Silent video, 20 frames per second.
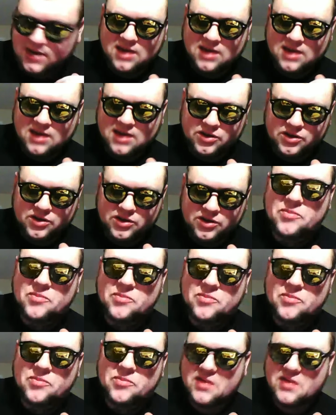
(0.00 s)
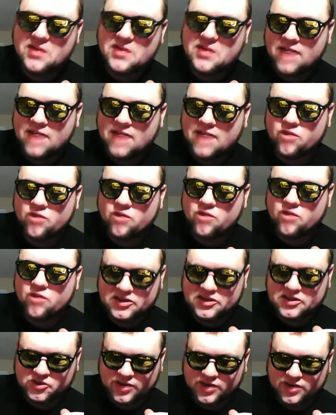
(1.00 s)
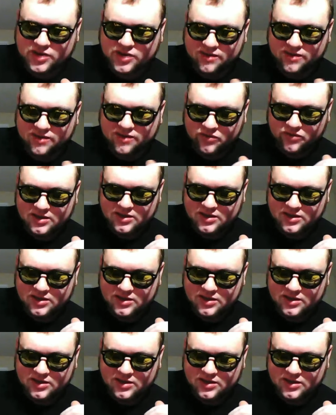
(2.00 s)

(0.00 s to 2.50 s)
but in Europe they have more of a history of